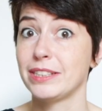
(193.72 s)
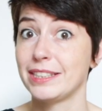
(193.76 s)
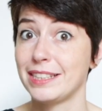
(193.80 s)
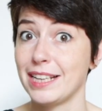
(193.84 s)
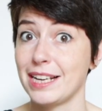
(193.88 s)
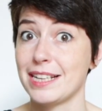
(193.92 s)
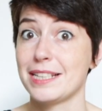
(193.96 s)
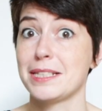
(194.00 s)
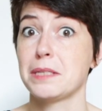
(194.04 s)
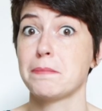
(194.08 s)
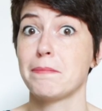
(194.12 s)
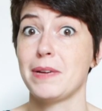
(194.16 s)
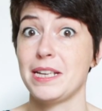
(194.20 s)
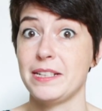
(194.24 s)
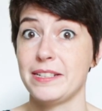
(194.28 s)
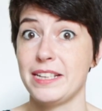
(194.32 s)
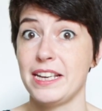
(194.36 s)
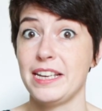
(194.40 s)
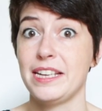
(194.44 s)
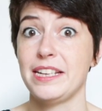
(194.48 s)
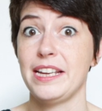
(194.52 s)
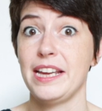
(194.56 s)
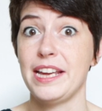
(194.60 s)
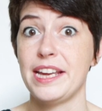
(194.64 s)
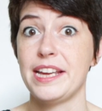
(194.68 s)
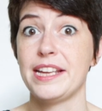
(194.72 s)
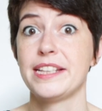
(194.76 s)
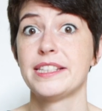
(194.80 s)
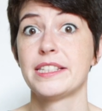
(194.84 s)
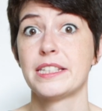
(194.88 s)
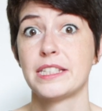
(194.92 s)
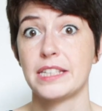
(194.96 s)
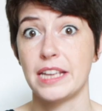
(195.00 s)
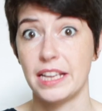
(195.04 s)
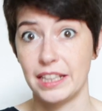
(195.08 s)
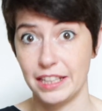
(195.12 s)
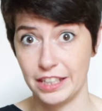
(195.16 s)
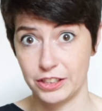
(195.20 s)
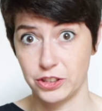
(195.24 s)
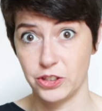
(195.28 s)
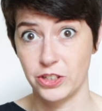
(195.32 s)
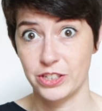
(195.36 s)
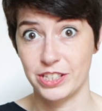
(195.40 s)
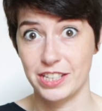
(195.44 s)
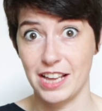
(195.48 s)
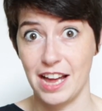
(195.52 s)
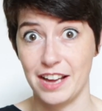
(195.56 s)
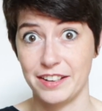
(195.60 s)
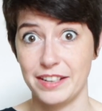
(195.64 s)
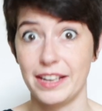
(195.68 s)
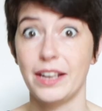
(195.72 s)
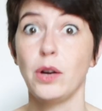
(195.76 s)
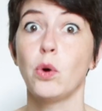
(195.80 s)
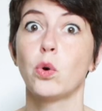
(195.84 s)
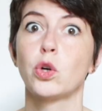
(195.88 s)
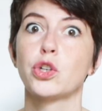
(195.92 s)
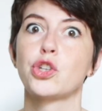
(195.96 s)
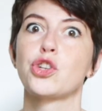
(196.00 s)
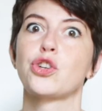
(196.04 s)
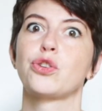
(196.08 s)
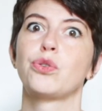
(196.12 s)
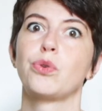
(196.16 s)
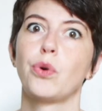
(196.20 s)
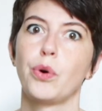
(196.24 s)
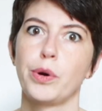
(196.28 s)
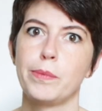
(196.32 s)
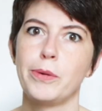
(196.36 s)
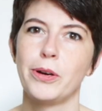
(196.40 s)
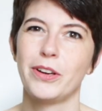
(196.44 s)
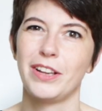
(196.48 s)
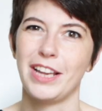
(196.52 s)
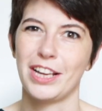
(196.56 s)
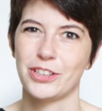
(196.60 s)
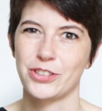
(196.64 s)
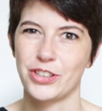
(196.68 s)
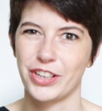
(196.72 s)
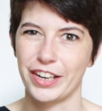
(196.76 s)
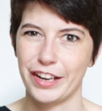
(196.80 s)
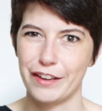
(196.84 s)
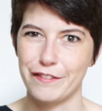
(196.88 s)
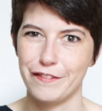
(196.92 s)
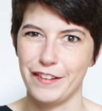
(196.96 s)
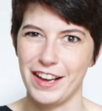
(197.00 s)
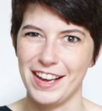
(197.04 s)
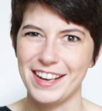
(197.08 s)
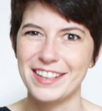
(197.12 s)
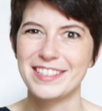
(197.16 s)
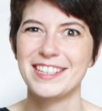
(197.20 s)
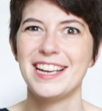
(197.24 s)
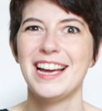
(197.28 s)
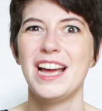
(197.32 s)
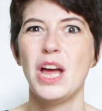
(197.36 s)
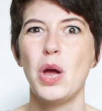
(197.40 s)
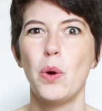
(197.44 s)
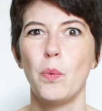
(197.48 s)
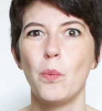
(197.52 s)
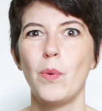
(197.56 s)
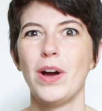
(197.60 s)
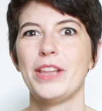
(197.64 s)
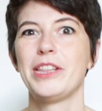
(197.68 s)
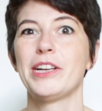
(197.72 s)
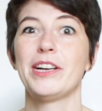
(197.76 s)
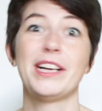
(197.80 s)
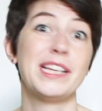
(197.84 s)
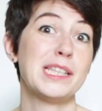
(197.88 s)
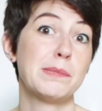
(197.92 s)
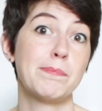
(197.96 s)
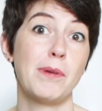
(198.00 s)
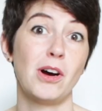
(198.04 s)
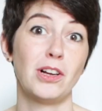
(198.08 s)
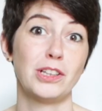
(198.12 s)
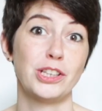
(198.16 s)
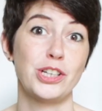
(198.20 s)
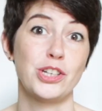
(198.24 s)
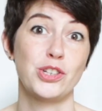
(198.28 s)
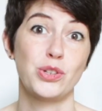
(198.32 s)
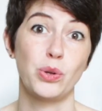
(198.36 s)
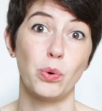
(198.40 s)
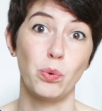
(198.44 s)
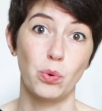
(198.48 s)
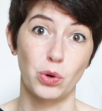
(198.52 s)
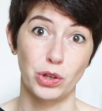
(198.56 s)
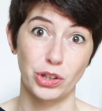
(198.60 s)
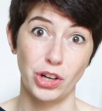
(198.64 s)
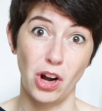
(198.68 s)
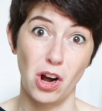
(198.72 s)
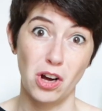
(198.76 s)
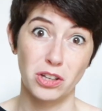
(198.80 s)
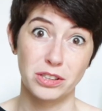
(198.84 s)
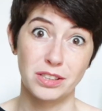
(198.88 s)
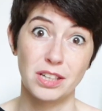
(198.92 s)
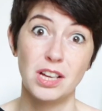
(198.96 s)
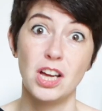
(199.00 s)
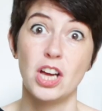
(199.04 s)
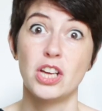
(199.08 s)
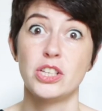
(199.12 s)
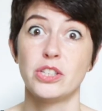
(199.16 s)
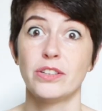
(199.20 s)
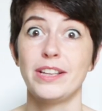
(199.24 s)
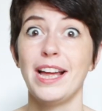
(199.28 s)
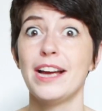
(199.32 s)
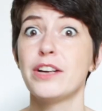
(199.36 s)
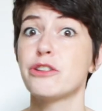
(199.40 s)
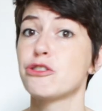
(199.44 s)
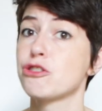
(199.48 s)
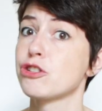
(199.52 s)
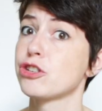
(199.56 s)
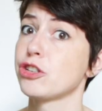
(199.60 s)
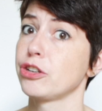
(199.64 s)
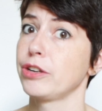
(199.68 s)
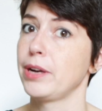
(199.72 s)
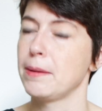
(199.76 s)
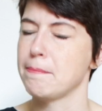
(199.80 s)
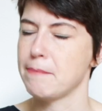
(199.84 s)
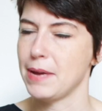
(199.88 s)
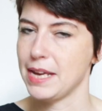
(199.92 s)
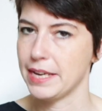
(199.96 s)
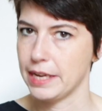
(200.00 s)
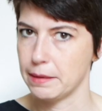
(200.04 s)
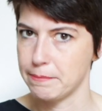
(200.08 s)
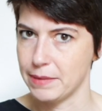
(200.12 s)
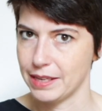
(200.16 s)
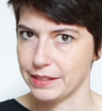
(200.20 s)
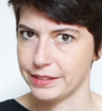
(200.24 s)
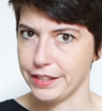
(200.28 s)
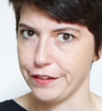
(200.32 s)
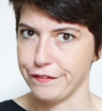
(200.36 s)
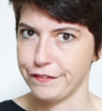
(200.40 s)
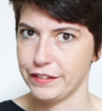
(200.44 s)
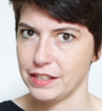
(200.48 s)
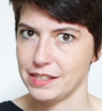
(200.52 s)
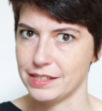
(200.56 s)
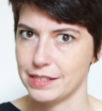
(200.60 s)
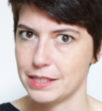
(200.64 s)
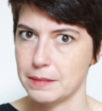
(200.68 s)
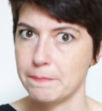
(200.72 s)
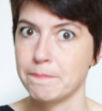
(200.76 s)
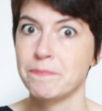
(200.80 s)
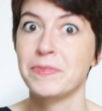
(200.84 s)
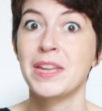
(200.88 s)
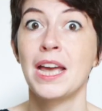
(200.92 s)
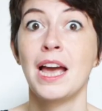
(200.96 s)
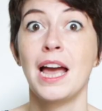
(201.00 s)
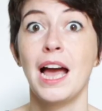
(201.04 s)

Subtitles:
does maintain its electrostatic or triboelectric effect, whether it's polished or not. So that shouldn't make a big difference.